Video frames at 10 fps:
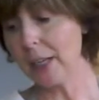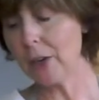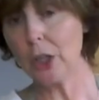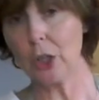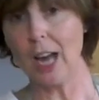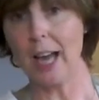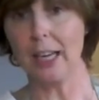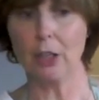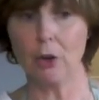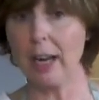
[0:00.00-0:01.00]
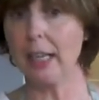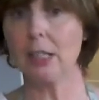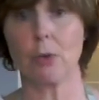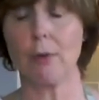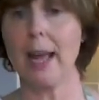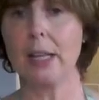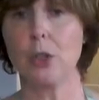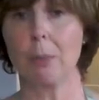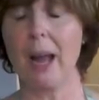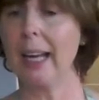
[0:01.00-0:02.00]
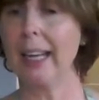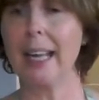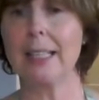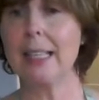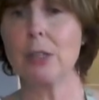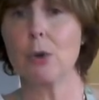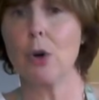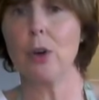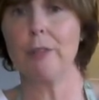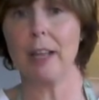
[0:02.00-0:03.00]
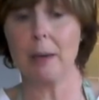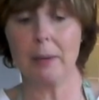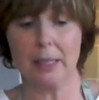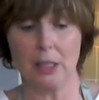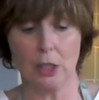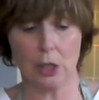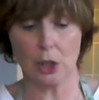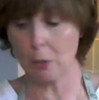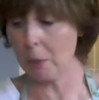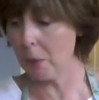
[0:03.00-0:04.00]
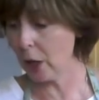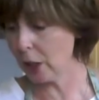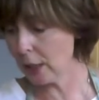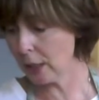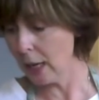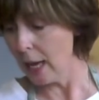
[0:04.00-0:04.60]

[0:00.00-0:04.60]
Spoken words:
You can add in greens or reds or black. Again, these are all available in the supermarkets.